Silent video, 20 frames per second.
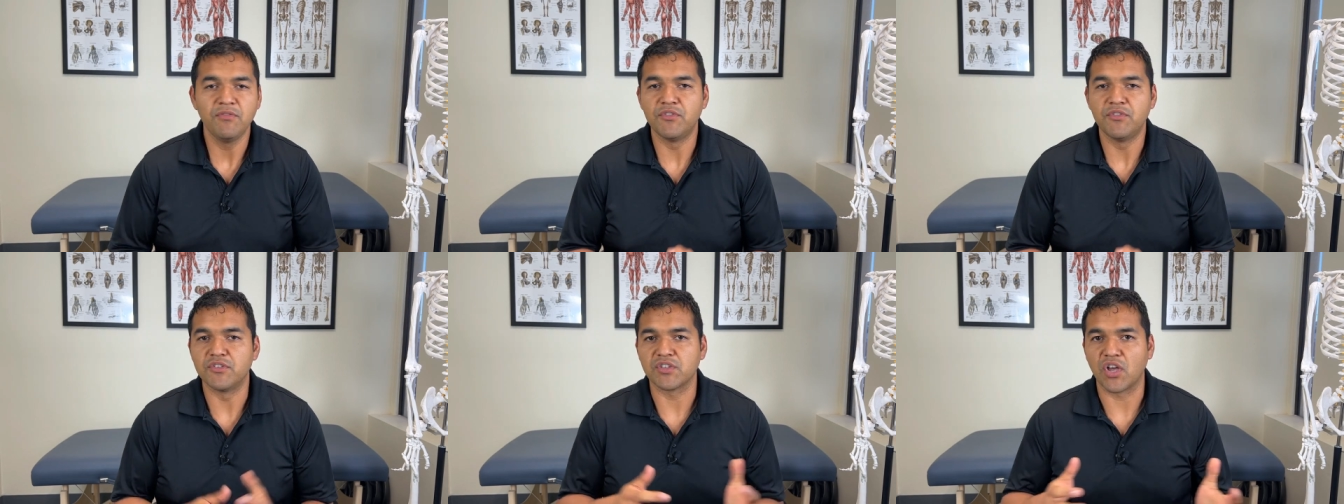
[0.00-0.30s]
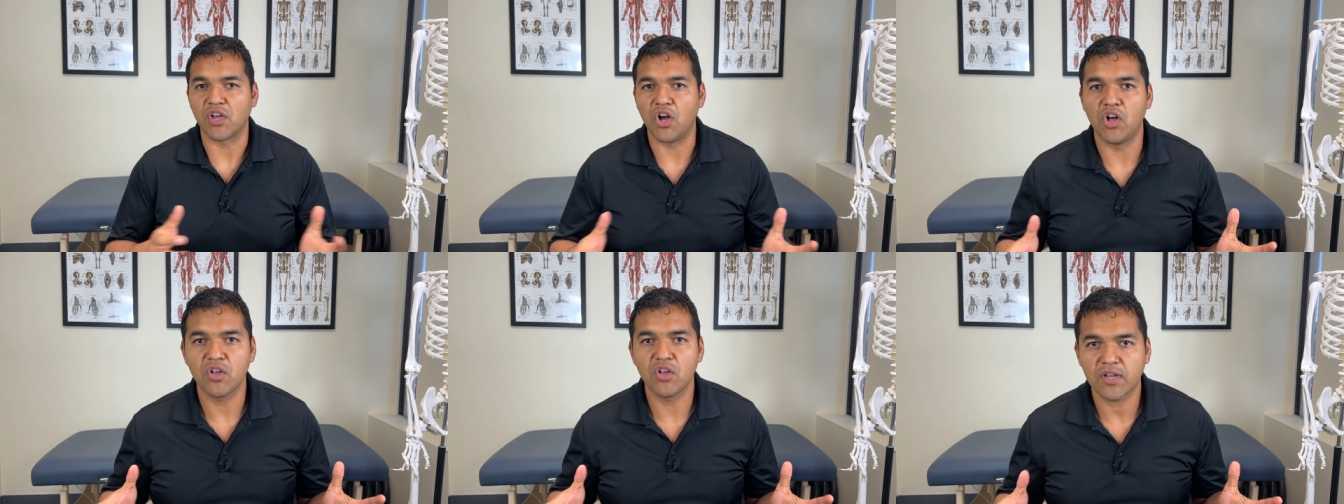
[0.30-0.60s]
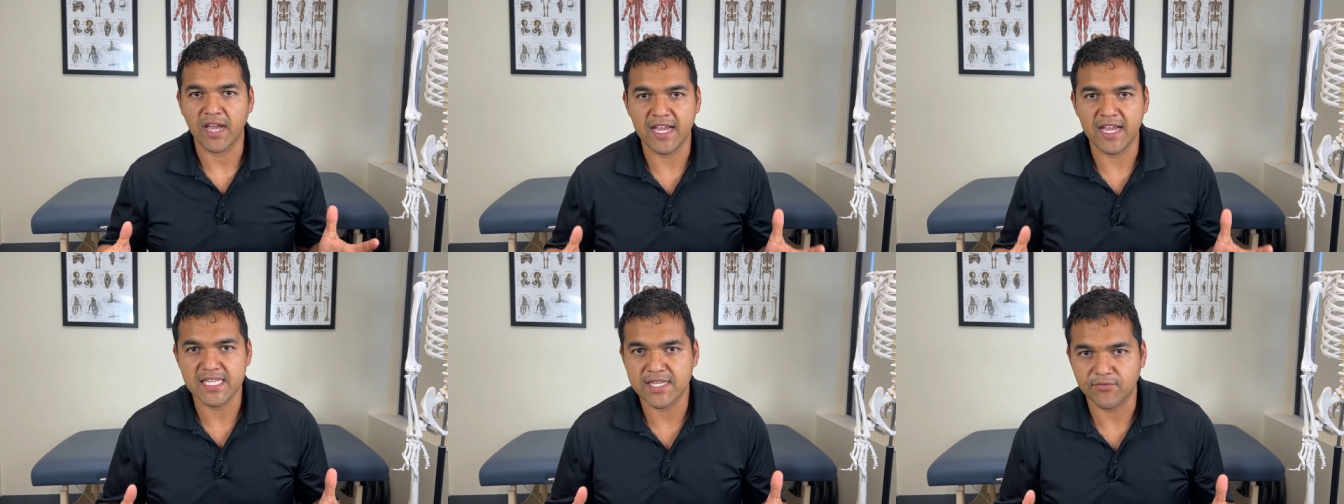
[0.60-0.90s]
There's
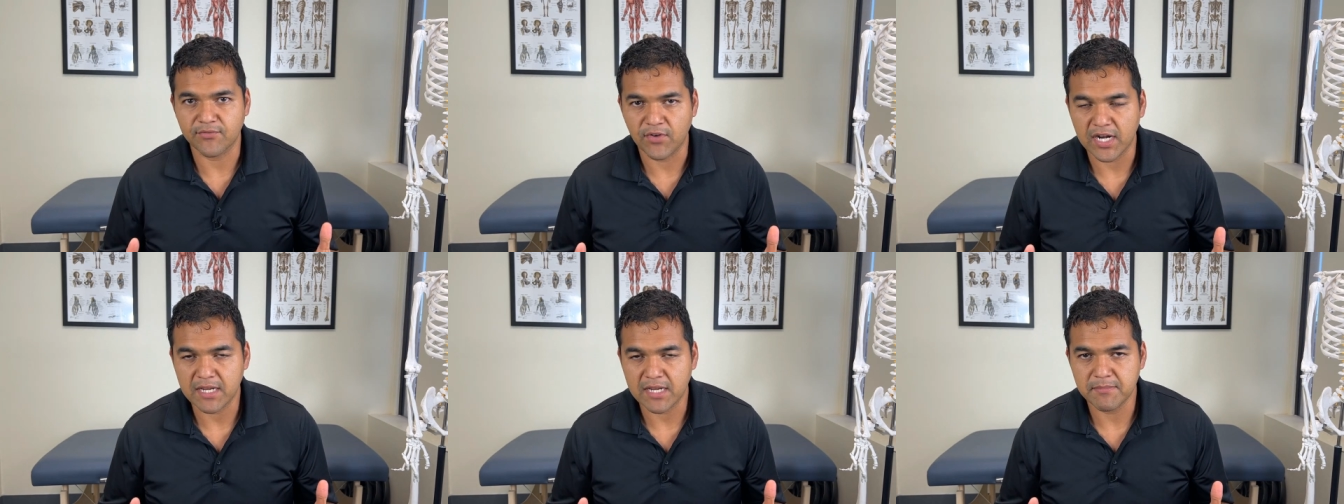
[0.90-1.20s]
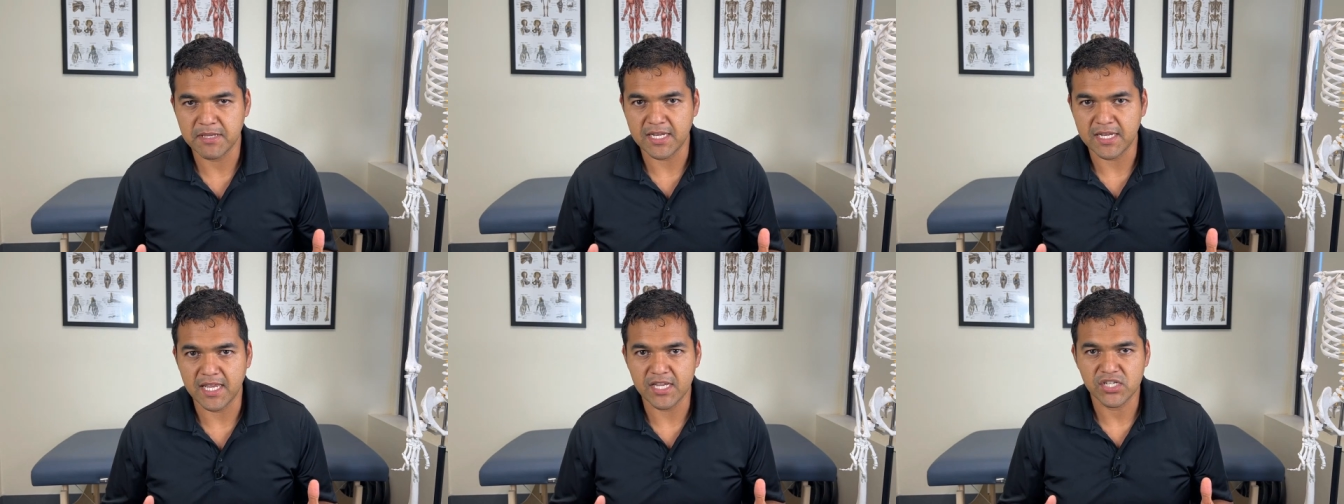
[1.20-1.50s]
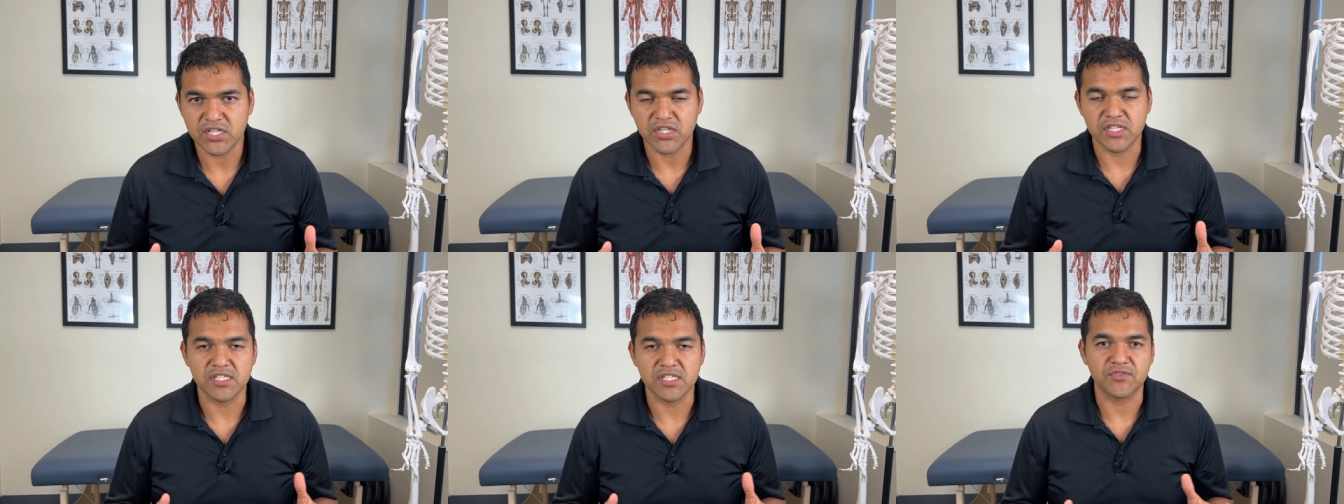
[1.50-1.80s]
all kinds of
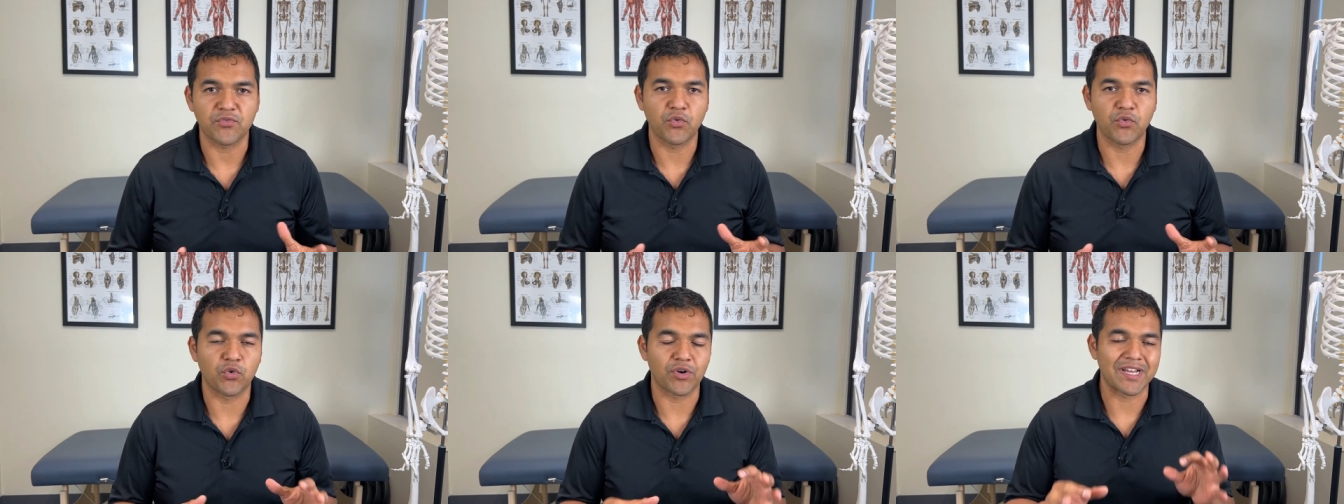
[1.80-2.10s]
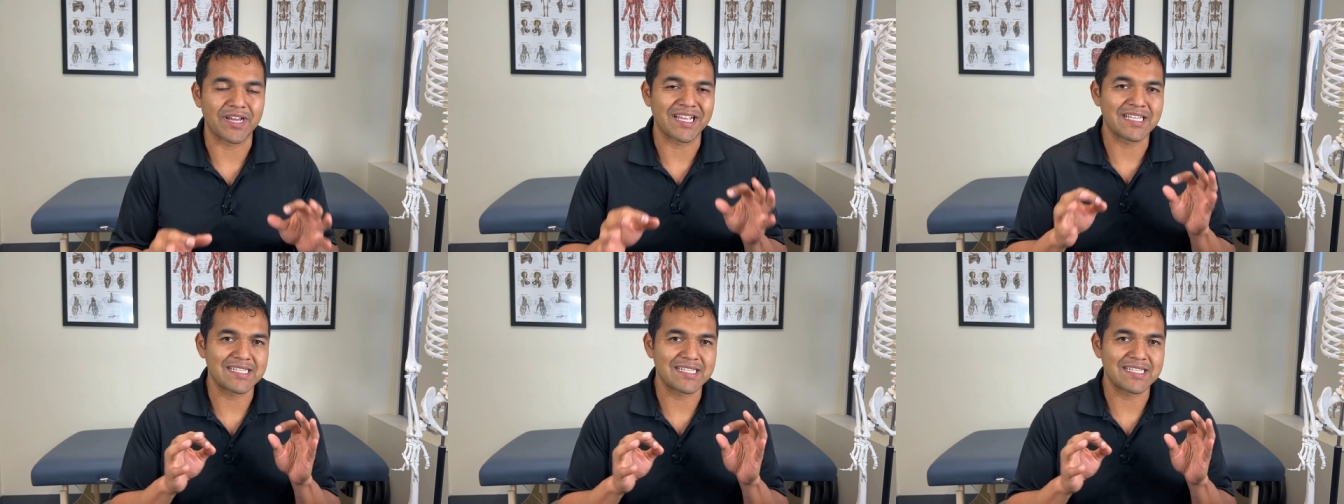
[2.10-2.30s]
recommendations for